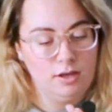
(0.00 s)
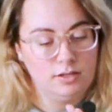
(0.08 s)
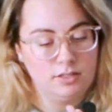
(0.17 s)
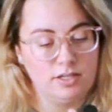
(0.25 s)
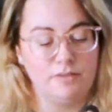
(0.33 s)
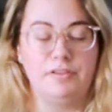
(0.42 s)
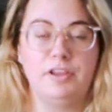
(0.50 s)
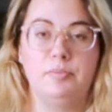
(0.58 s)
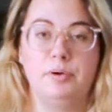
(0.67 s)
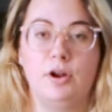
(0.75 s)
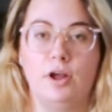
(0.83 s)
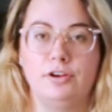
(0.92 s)
stuff that you
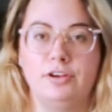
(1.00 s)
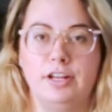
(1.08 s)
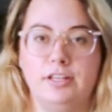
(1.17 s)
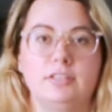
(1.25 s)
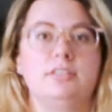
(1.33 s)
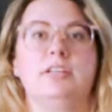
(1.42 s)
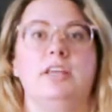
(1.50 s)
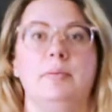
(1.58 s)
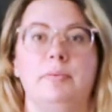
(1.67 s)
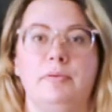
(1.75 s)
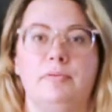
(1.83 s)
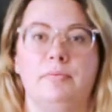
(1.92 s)
put on your nails to
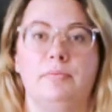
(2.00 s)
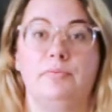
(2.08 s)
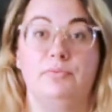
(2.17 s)
keep it